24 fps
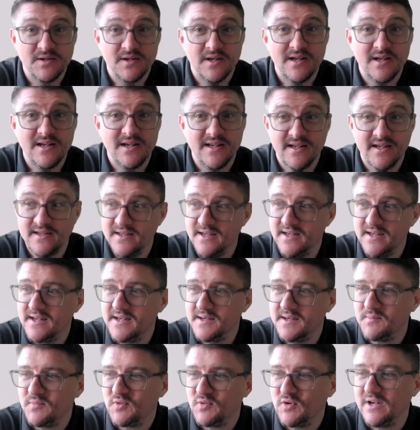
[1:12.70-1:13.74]
nearly a year.
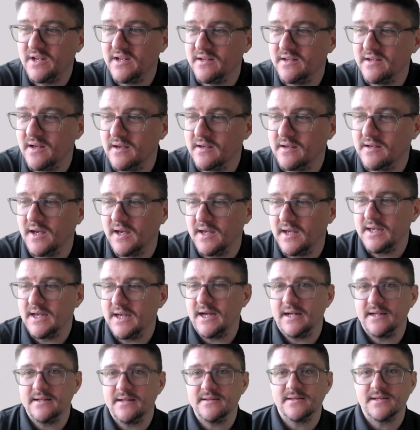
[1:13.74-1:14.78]
Brilliant. Okay.
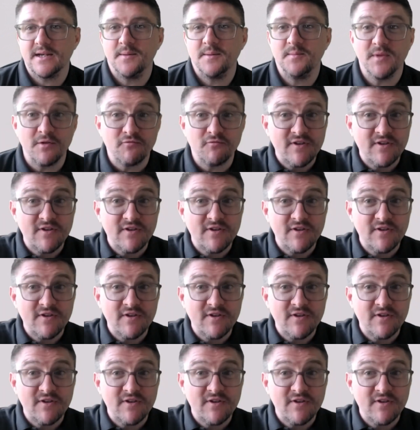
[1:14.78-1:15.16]
And the